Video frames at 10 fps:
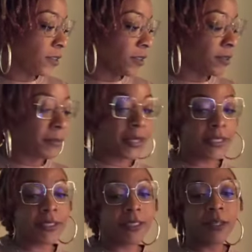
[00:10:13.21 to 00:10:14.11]

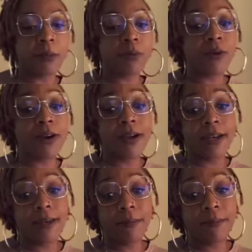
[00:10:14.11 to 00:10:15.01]
Somebody's in their
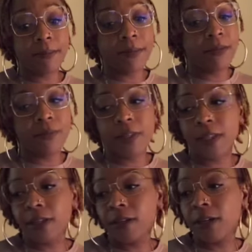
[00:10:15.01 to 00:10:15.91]
prime. You feel like
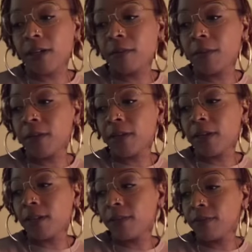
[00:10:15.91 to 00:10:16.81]
they're non-committal.
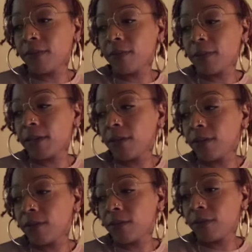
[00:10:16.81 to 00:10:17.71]
How do they feel about
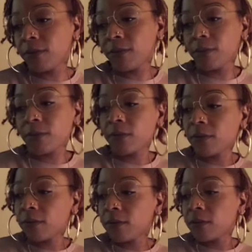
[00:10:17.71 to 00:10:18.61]
you?
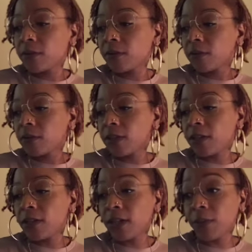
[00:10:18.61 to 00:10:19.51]
They
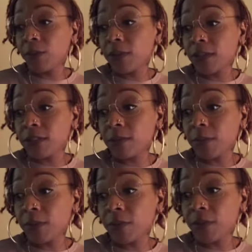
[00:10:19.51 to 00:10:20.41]
do not want things to
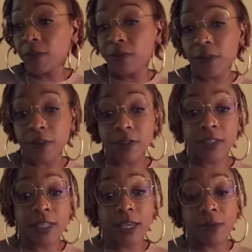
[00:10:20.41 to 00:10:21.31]
be over. They're very
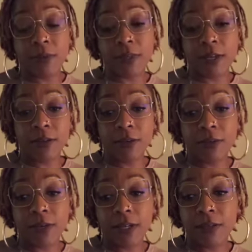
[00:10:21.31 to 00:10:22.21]
sad without
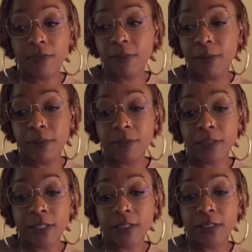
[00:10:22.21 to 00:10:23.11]
you. How do you feel about the
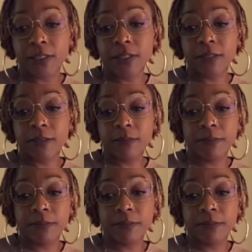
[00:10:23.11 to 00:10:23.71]
relationship?